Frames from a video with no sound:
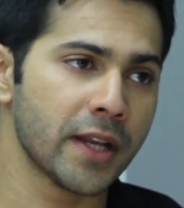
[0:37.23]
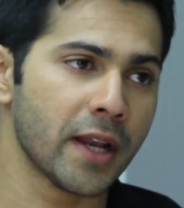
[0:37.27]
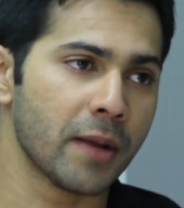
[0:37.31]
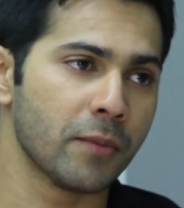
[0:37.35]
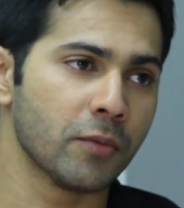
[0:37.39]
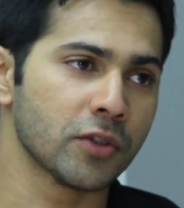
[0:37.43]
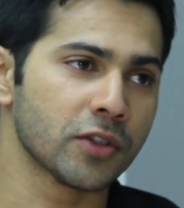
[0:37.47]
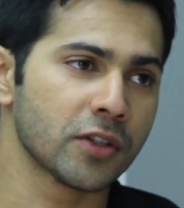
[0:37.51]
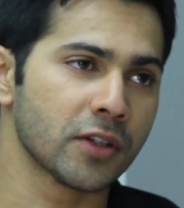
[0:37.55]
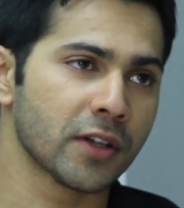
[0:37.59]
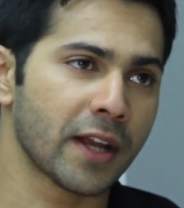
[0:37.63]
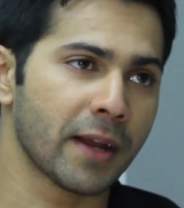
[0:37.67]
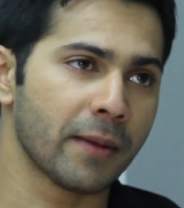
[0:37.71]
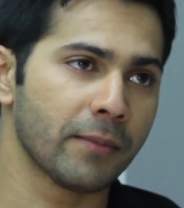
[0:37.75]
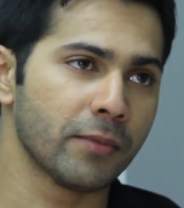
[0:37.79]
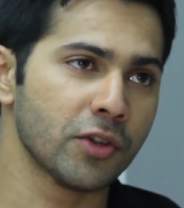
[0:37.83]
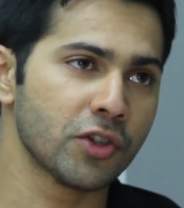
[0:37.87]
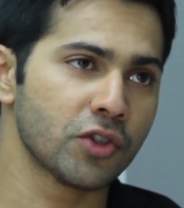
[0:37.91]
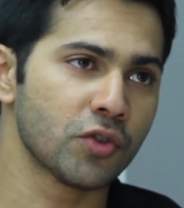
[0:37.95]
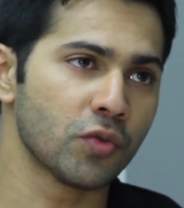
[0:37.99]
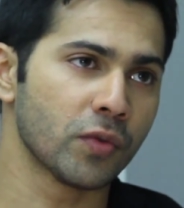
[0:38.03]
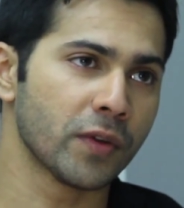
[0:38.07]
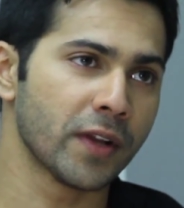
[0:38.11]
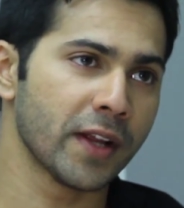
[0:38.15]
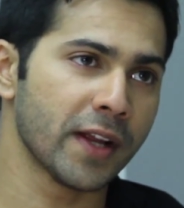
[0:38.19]
Remoso kept the
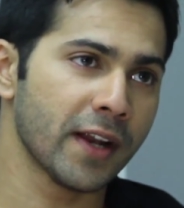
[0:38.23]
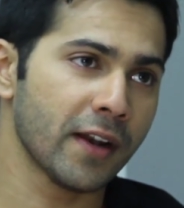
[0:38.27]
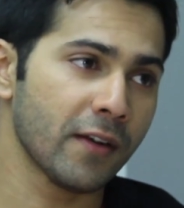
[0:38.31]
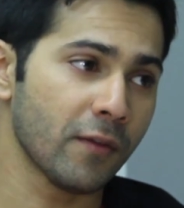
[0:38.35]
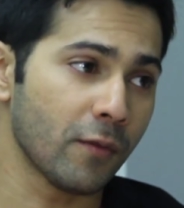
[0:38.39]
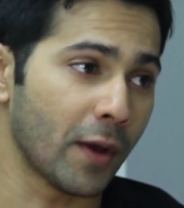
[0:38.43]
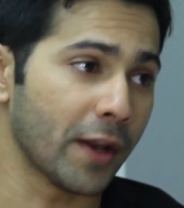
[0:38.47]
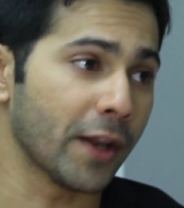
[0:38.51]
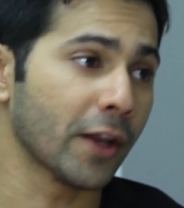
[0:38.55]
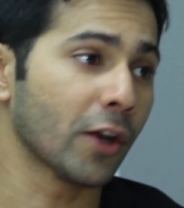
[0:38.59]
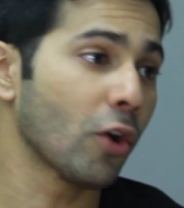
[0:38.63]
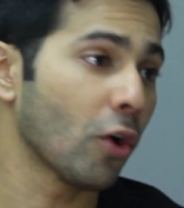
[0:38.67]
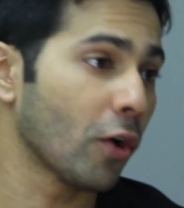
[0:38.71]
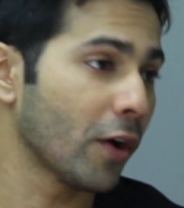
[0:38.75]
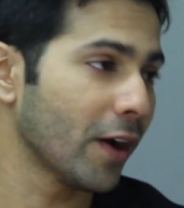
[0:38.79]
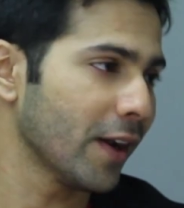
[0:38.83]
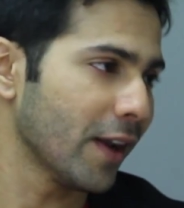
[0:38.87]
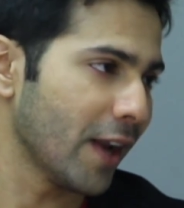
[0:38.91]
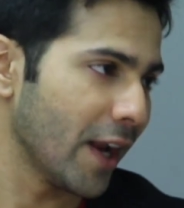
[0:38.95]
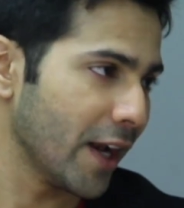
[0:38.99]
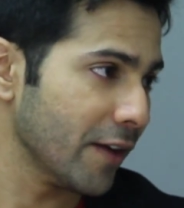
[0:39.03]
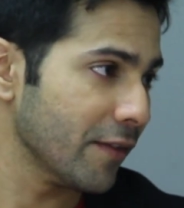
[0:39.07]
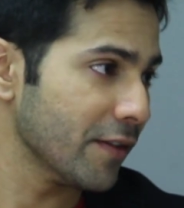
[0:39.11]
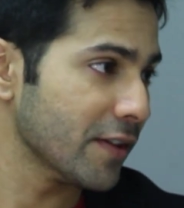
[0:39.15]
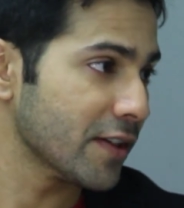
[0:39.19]
shooting at one o'clock at
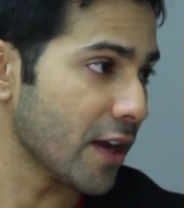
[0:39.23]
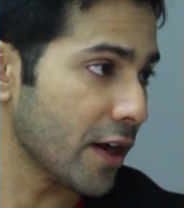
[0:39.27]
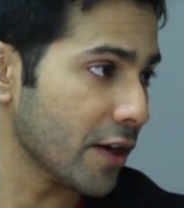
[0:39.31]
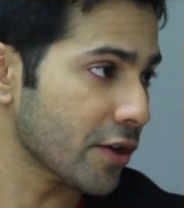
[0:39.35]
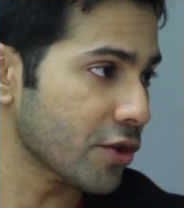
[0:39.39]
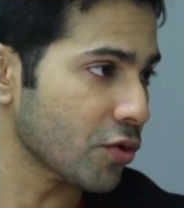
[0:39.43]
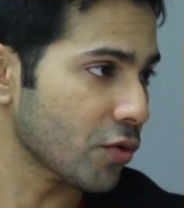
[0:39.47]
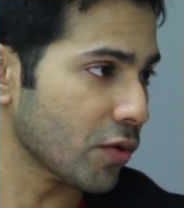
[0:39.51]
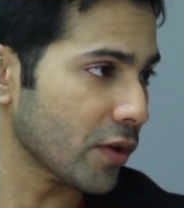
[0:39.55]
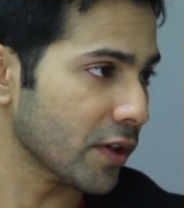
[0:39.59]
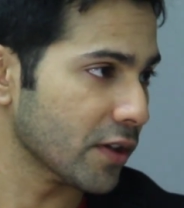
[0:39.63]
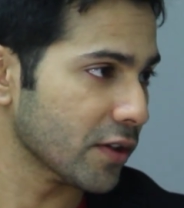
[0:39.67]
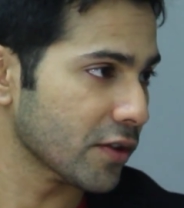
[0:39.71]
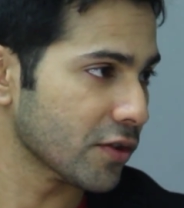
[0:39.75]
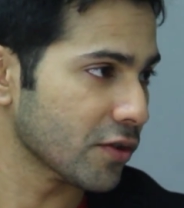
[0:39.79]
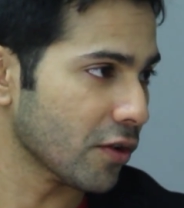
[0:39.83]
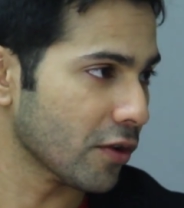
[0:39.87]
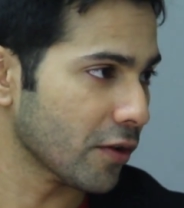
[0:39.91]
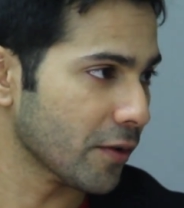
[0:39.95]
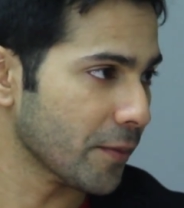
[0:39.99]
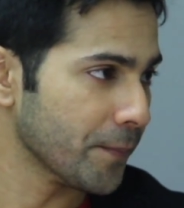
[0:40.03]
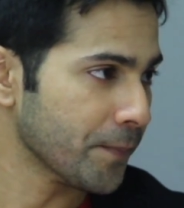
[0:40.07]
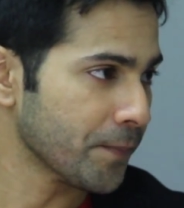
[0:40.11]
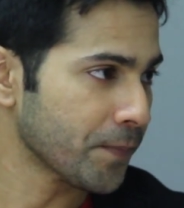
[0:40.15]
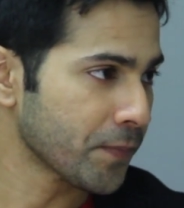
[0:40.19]
night. We started shooting the
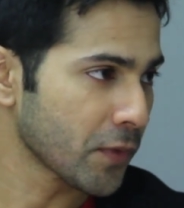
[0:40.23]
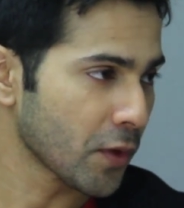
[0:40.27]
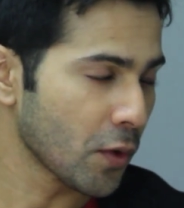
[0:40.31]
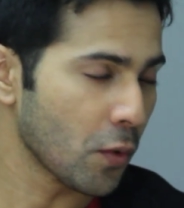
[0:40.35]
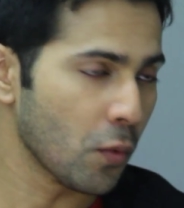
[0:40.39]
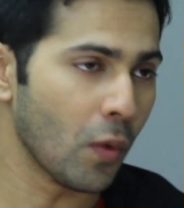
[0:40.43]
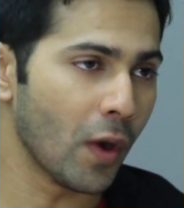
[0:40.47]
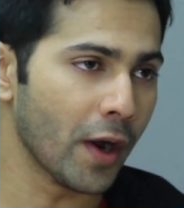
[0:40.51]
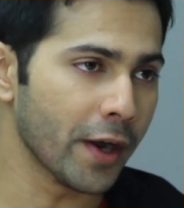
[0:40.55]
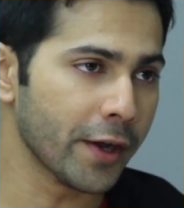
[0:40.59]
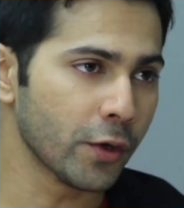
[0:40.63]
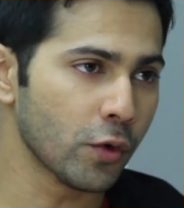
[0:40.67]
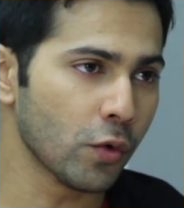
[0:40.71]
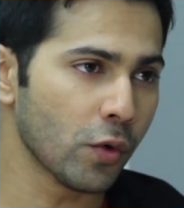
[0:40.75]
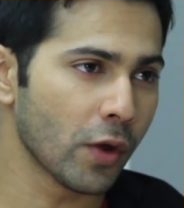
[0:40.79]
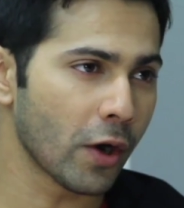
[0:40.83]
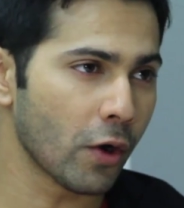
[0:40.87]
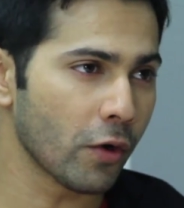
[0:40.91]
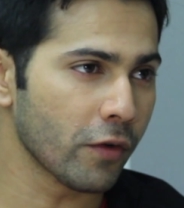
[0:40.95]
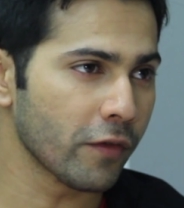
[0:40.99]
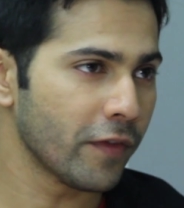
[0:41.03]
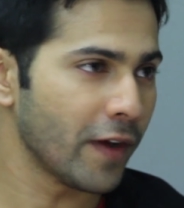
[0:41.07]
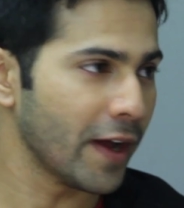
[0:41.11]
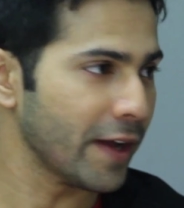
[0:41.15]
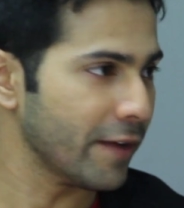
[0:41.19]
song, mm. one to
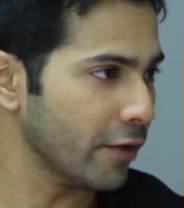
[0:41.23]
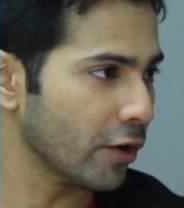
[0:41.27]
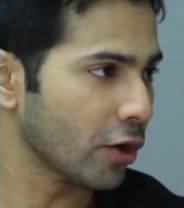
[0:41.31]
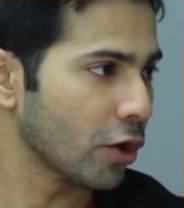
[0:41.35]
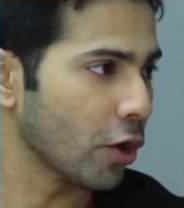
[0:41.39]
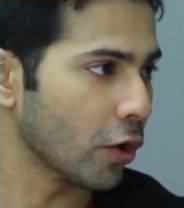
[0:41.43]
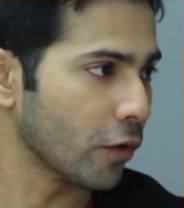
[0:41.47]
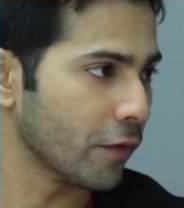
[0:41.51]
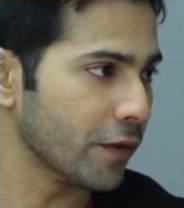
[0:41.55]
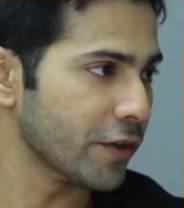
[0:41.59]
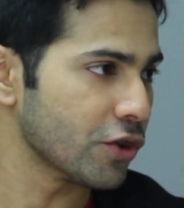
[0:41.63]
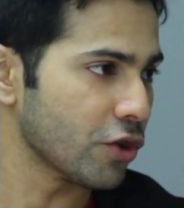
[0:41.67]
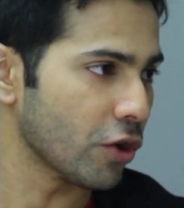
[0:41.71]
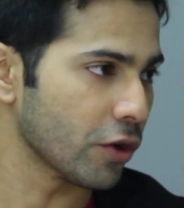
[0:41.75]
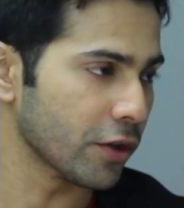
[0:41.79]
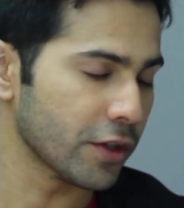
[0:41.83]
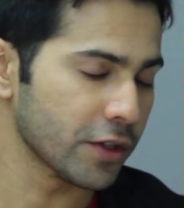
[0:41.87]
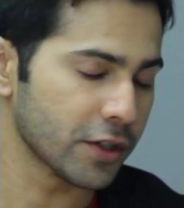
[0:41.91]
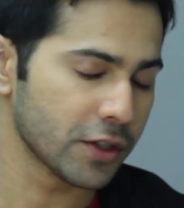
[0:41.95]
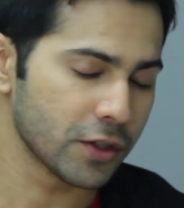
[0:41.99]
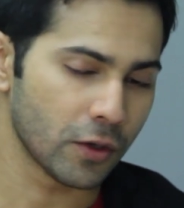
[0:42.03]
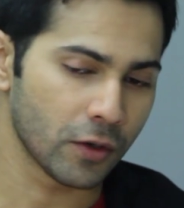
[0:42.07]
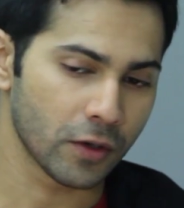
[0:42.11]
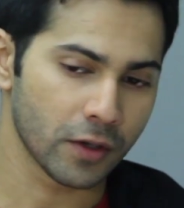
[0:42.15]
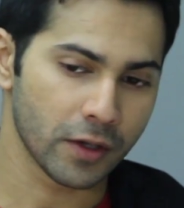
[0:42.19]
around five o'clock. We shot
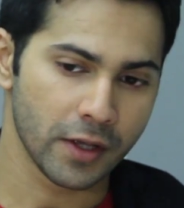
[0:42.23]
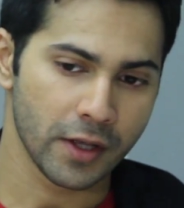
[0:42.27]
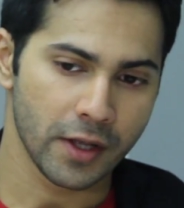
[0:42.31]
the song.